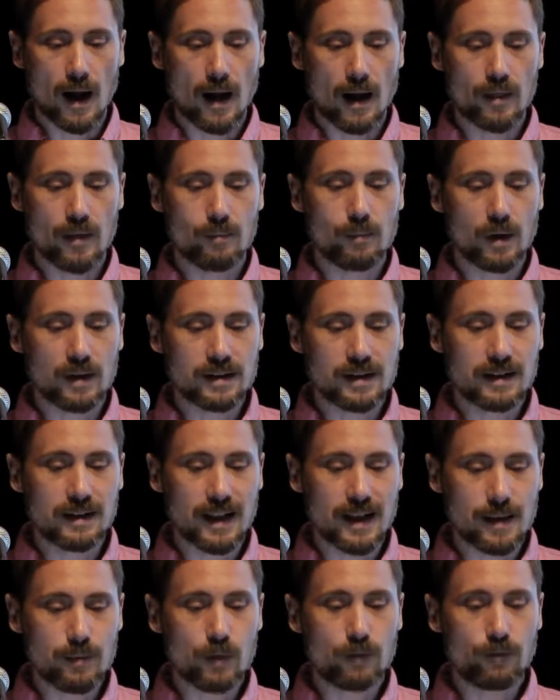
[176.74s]
The
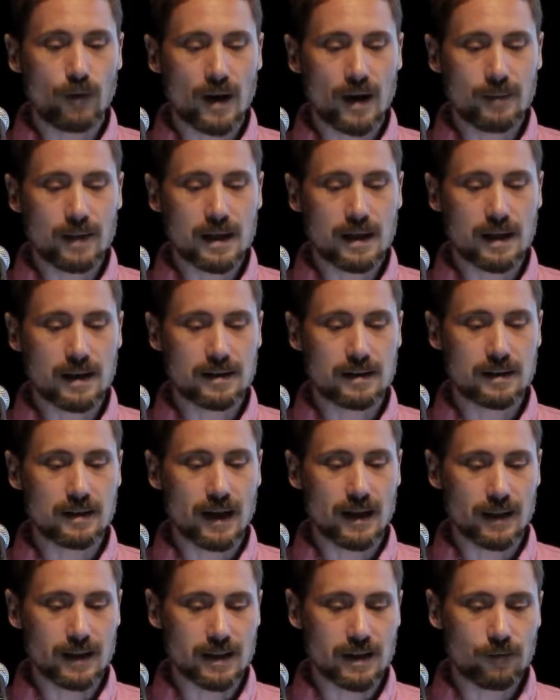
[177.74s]
multi-label framing is
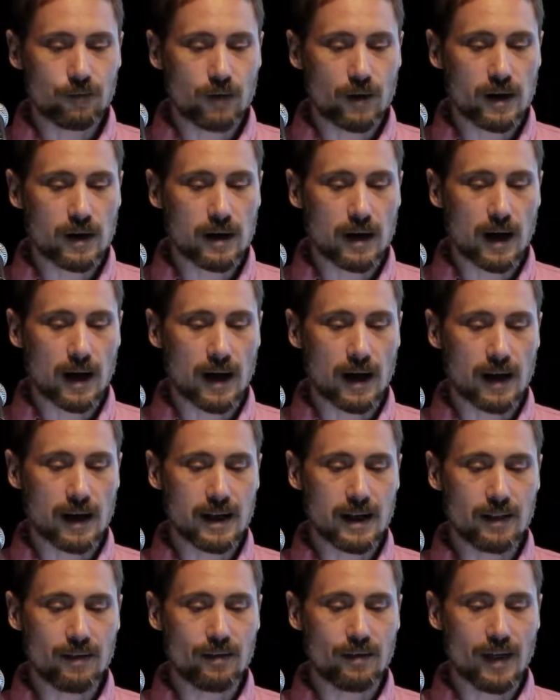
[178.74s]
slightly different
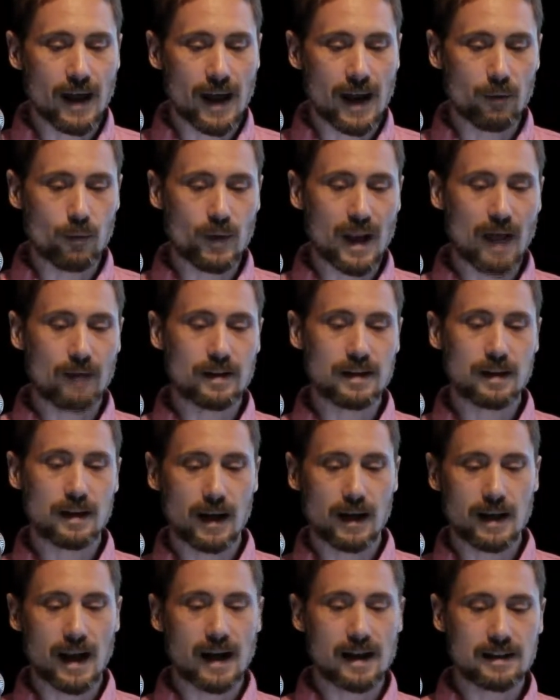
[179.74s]
in that we have,
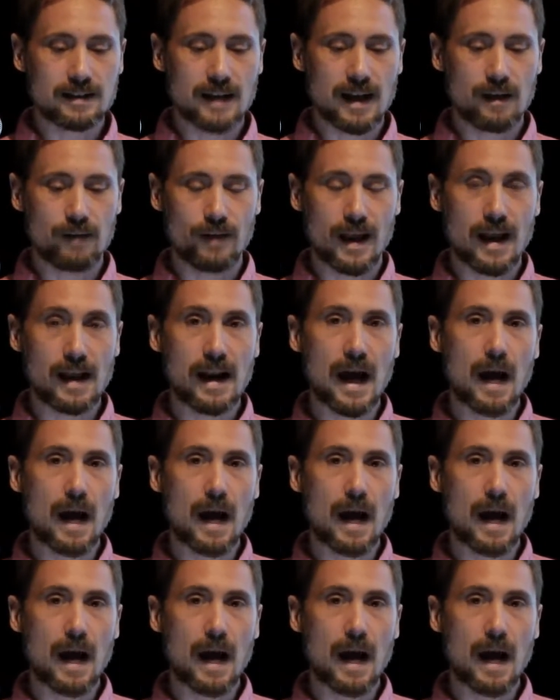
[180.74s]
again, a set of n